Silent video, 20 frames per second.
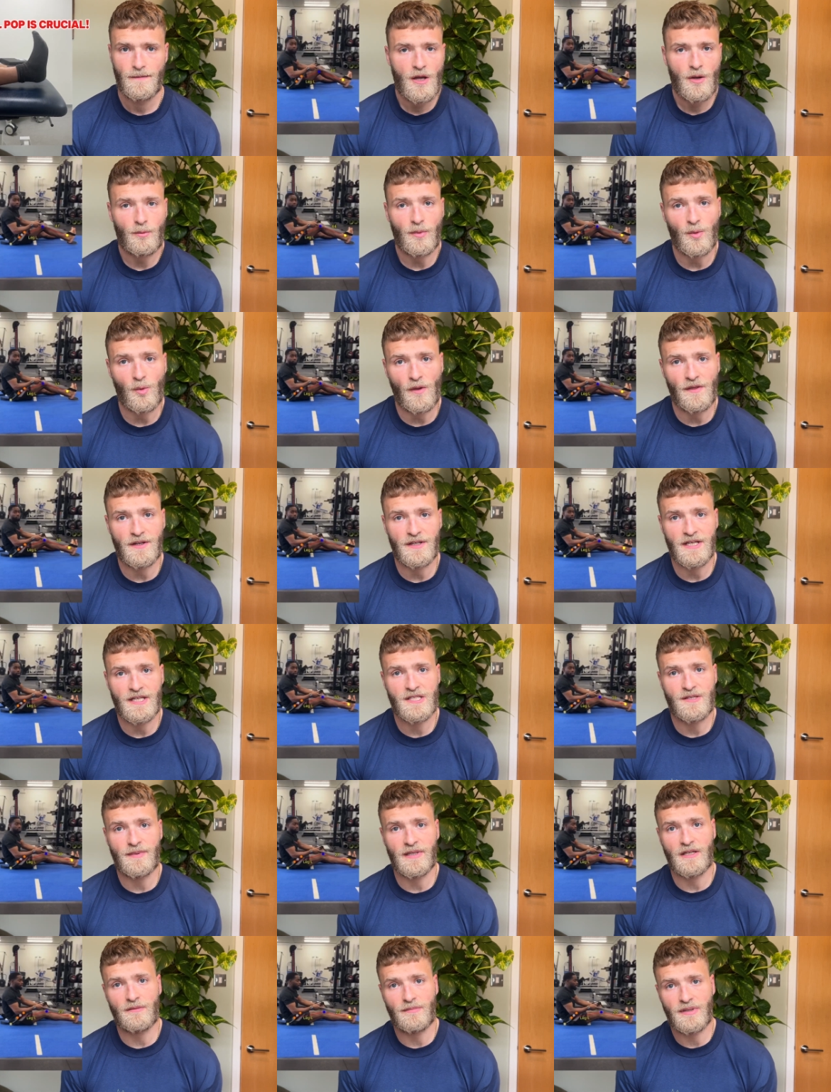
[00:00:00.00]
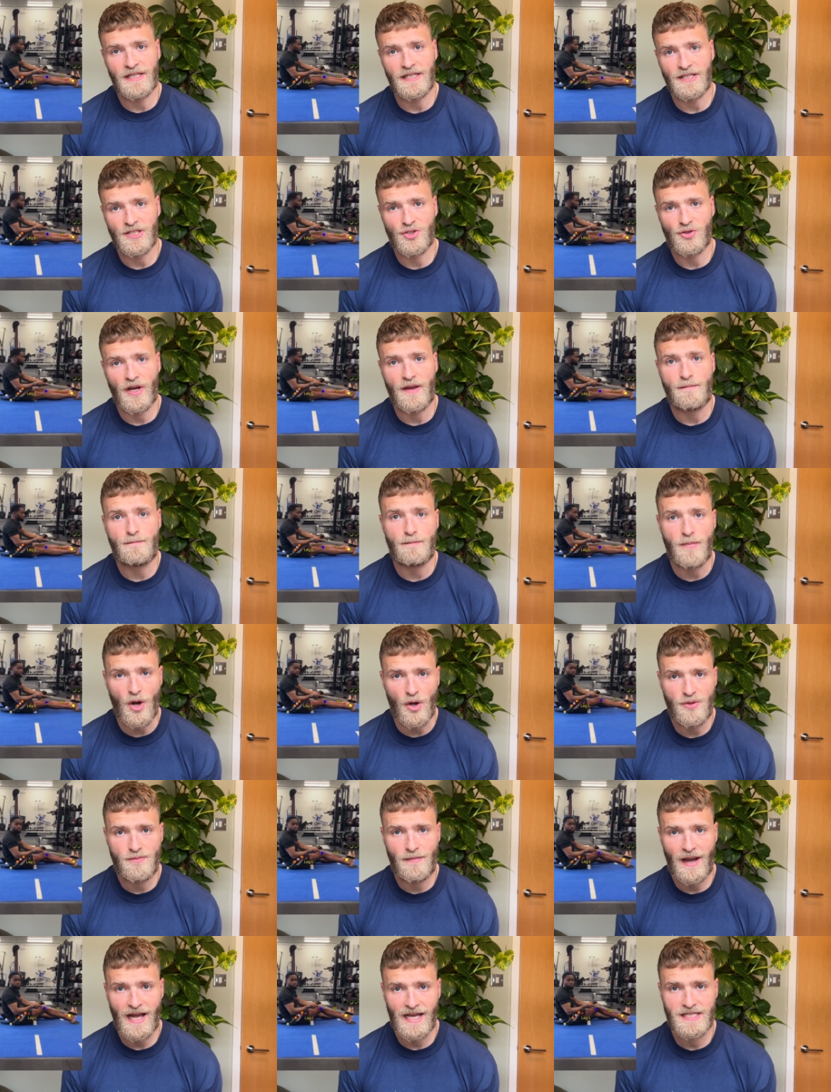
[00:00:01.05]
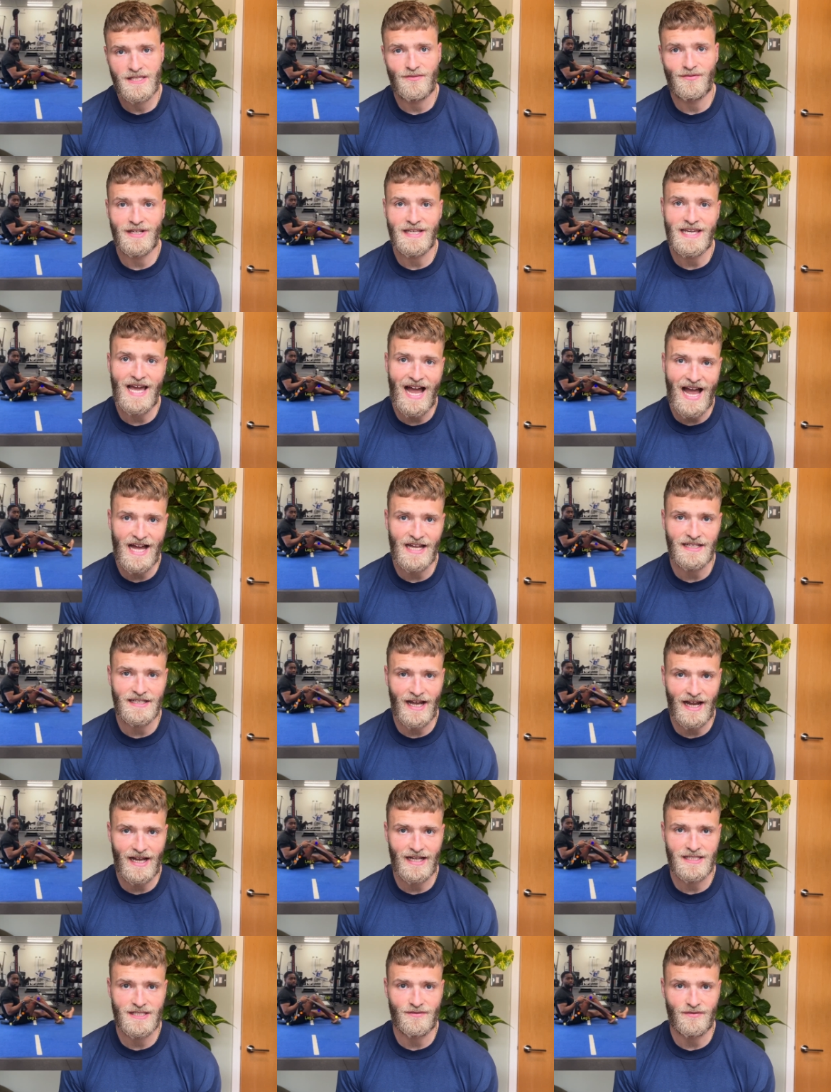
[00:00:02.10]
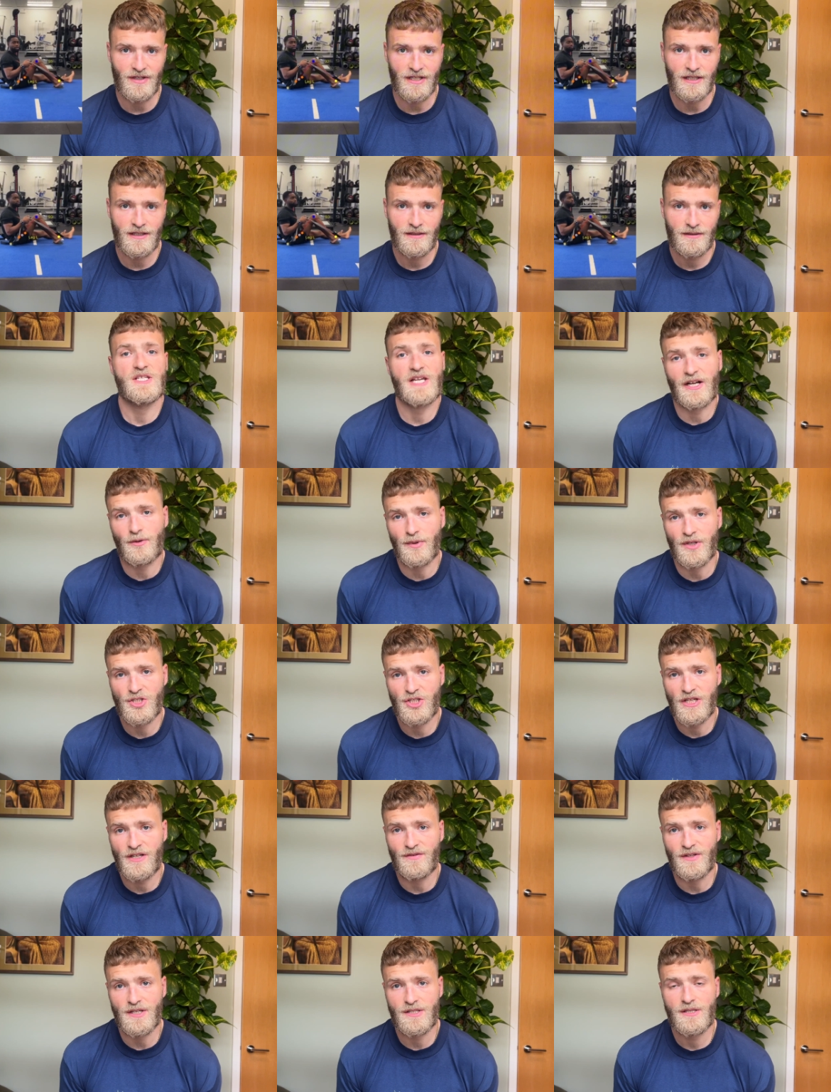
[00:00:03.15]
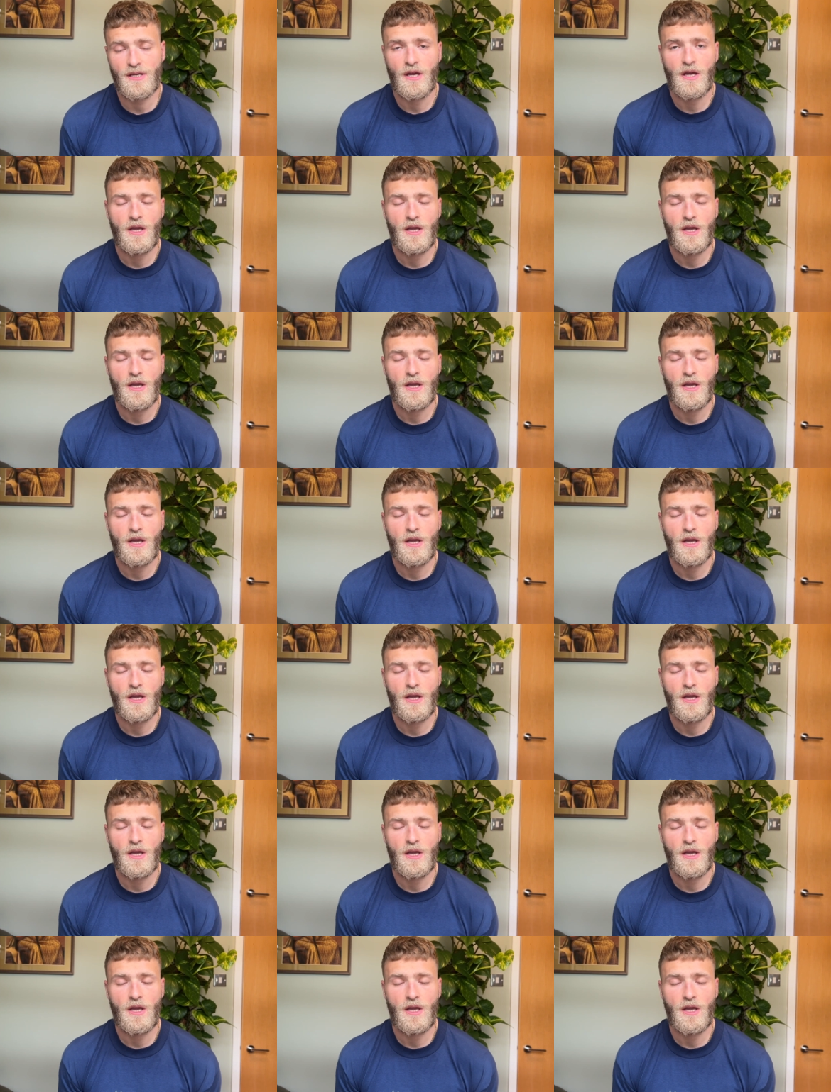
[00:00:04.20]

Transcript: We want the knee to be completely straight both passively and actively. So how do we achieve this?